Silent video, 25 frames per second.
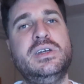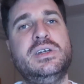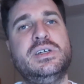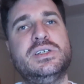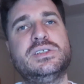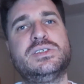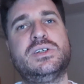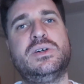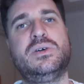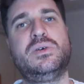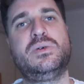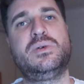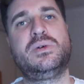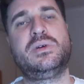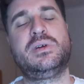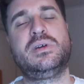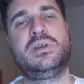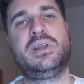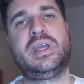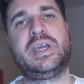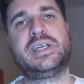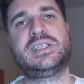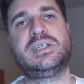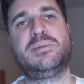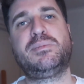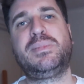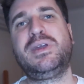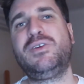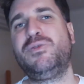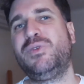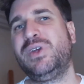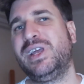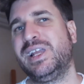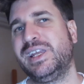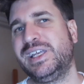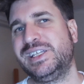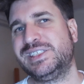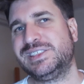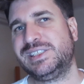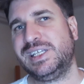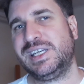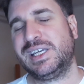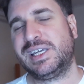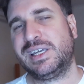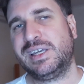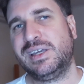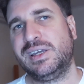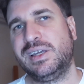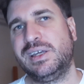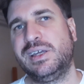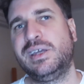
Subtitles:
So like I said, be realistic.